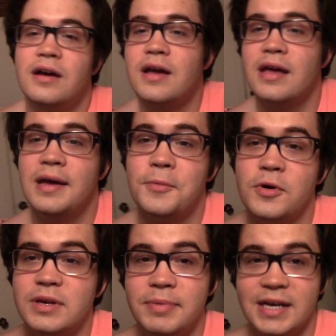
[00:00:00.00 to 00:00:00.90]
Okay, I'm
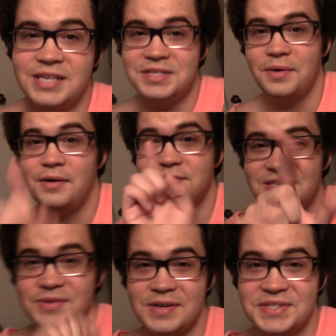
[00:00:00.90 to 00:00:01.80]
going to bed, so I will
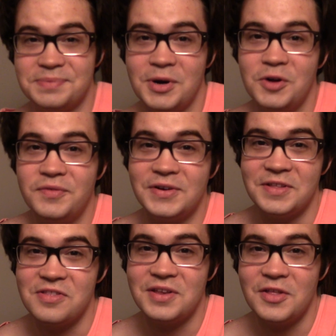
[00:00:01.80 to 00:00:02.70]
see you guys tomorrow for at
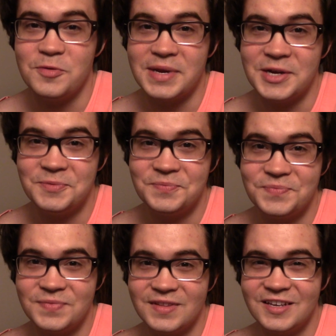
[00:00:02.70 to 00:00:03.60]
least another minute.
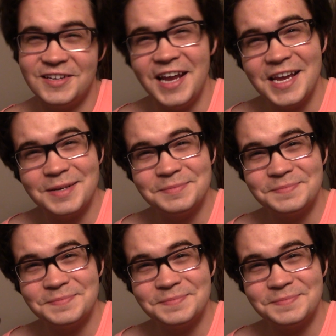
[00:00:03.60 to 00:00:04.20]
Good night.